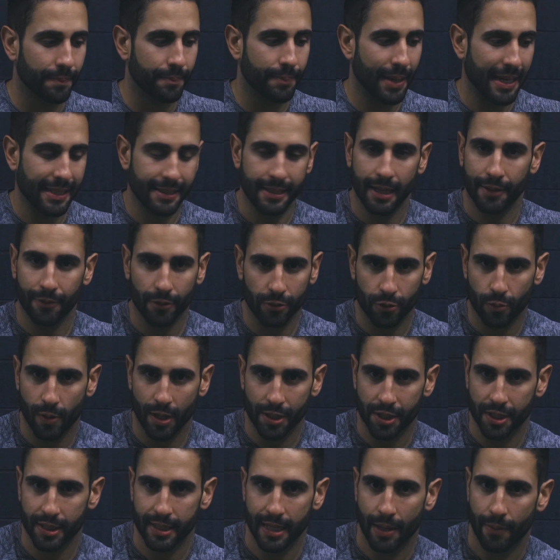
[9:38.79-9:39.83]
based on those
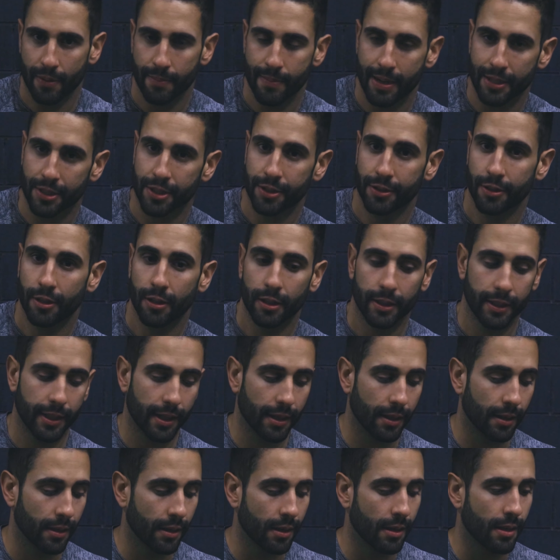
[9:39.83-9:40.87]
questions that we mentioned earlier,